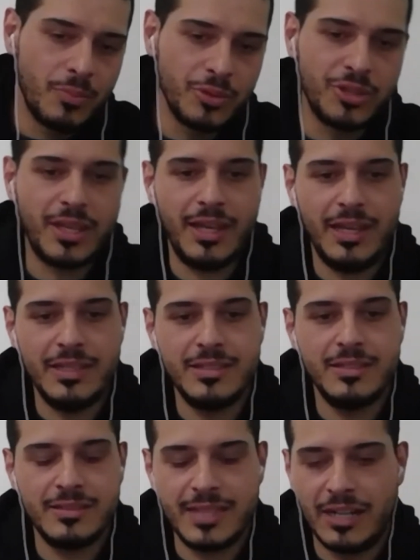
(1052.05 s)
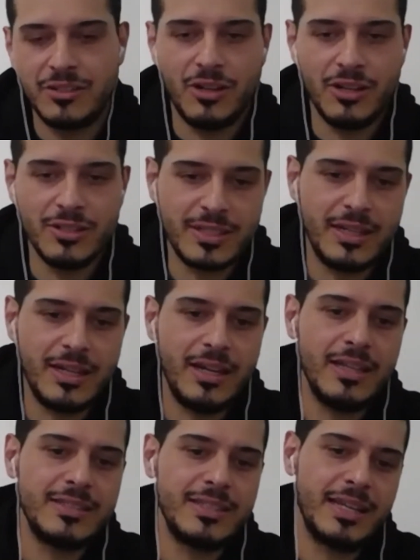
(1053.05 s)
put the keys, sanitize the car,
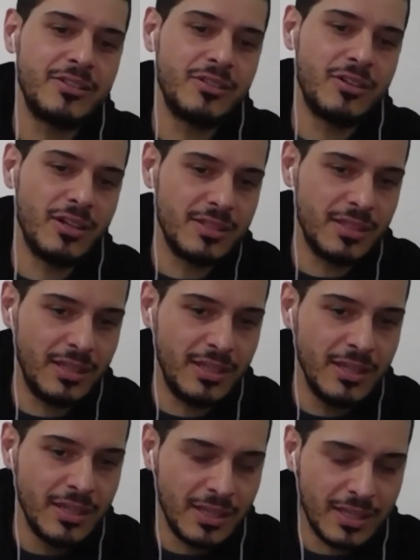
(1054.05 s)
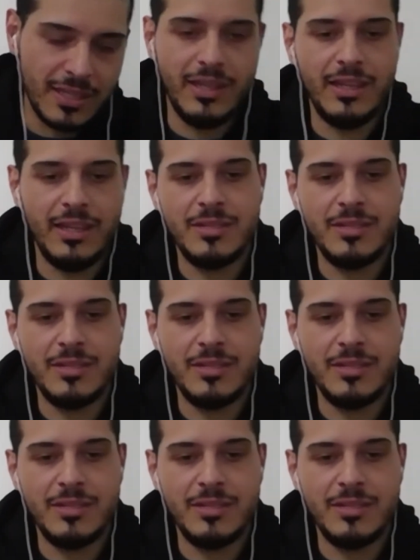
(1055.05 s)
sanitize the keys,